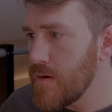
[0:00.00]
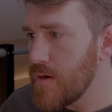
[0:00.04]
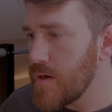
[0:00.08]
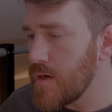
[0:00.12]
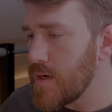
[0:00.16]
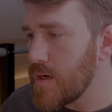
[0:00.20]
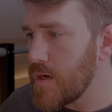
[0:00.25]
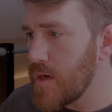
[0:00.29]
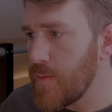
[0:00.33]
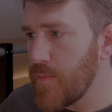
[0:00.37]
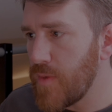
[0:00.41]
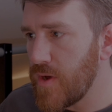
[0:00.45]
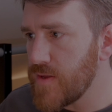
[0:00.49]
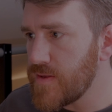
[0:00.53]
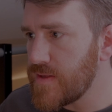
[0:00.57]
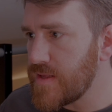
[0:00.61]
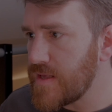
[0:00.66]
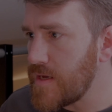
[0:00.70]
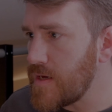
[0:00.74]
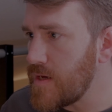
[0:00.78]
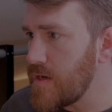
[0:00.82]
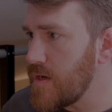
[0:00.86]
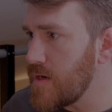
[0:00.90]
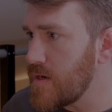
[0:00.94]
How about
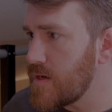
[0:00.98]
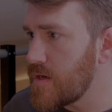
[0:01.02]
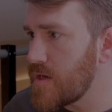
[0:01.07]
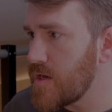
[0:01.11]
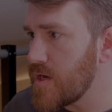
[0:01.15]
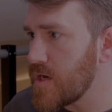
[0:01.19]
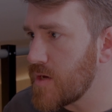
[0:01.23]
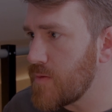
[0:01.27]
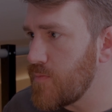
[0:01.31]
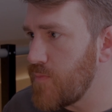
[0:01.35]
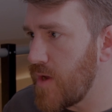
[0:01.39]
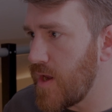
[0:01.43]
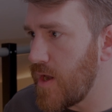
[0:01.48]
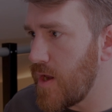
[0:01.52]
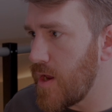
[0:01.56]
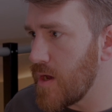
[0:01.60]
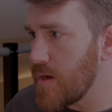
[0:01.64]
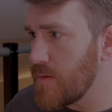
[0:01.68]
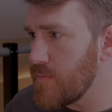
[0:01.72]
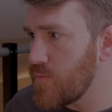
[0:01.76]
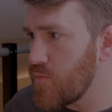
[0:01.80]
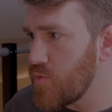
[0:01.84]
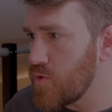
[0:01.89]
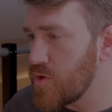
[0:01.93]
the kick
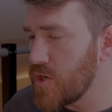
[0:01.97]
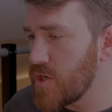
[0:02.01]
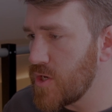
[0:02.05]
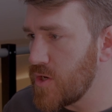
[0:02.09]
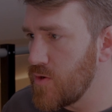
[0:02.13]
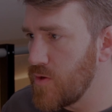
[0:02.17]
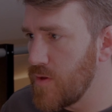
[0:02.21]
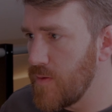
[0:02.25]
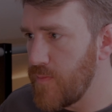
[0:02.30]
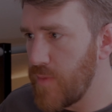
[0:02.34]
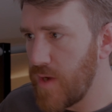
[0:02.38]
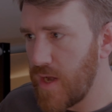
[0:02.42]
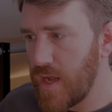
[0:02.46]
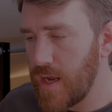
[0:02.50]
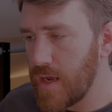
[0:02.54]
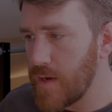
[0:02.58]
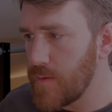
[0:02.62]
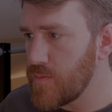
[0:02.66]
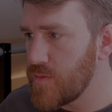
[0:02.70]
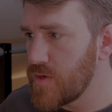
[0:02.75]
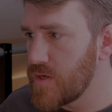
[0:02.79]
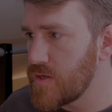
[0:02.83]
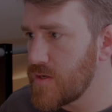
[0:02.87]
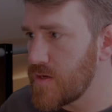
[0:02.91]
medium? We'll just do the
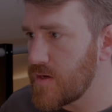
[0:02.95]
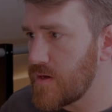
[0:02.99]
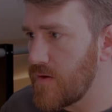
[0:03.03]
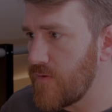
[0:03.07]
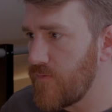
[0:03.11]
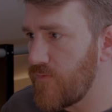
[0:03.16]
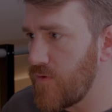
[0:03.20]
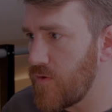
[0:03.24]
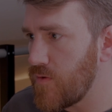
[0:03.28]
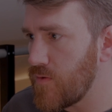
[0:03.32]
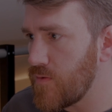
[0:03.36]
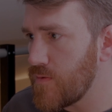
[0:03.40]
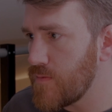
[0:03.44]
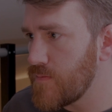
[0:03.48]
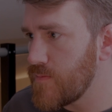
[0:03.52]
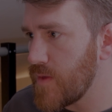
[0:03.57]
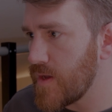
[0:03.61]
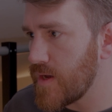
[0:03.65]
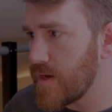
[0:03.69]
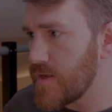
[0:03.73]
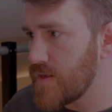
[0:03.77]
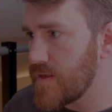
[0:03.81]
mediums to give you like a